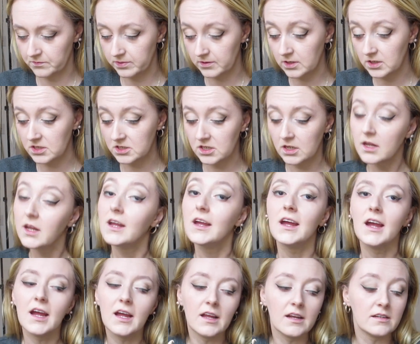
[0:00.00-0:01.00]
brush
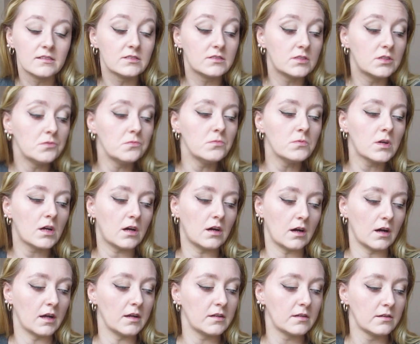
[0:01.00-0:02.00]
and do
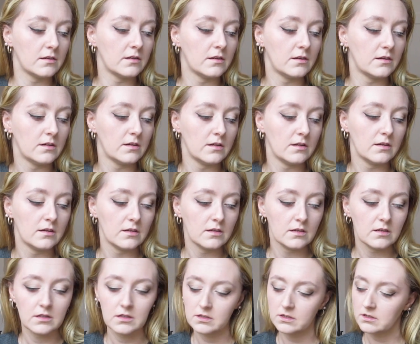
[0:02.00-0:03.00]
not,
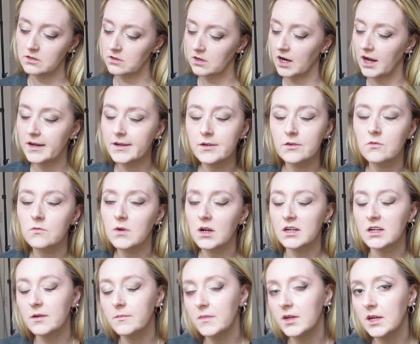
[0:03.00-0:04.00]
or I don't
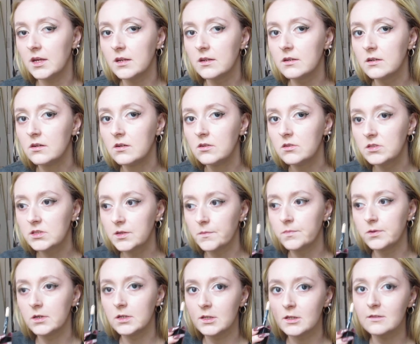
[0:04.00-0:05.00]
recommend to
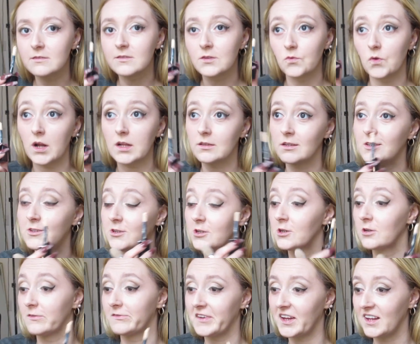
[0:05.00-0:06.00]
put this directly to
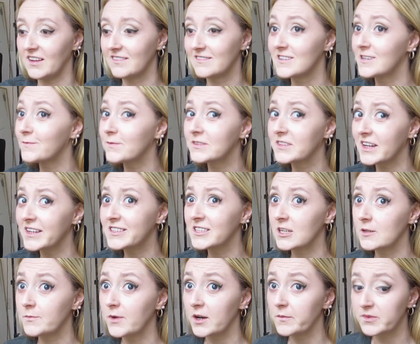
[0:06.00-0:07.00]
your face, not for
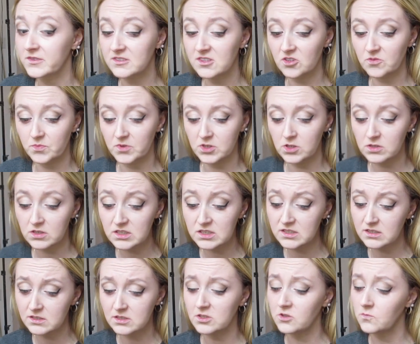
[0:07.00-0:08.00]
sanitary purposes, but you're
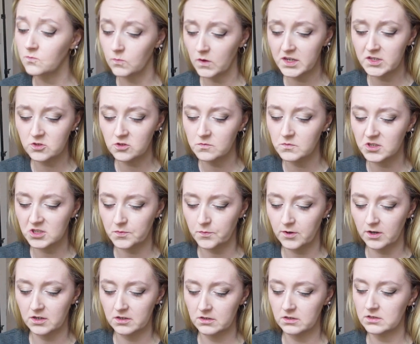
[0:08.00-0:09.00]
having way too much
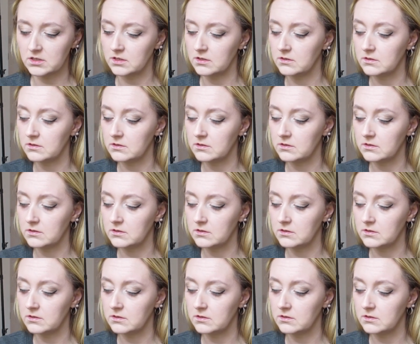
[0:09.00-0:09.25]
product.